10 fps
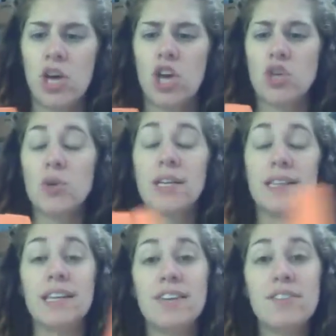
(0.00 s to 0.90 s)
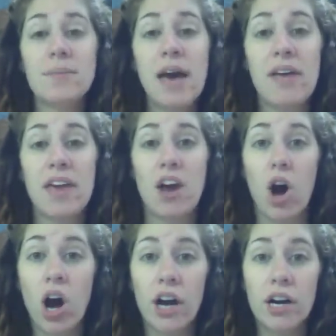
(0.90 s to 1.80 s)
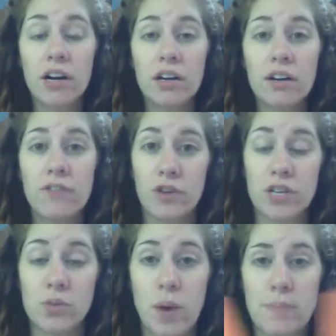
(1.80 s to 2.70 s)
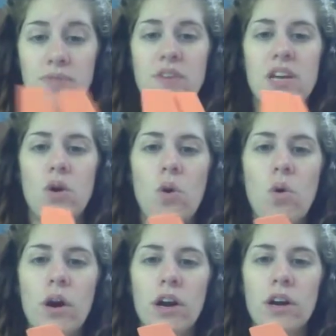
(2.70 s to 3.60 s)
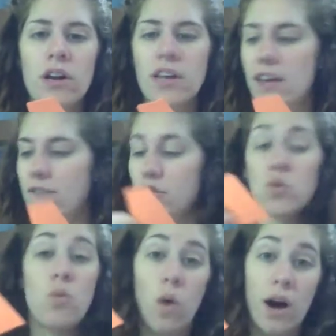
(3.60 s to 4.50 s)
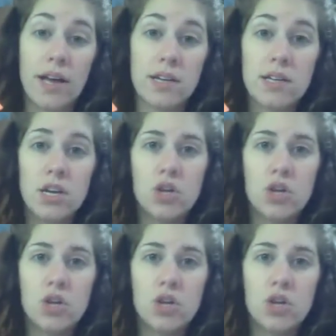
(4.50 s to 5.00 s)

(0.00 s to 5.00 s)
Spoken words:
You can leave them how they are for his webbed feet, or if you want,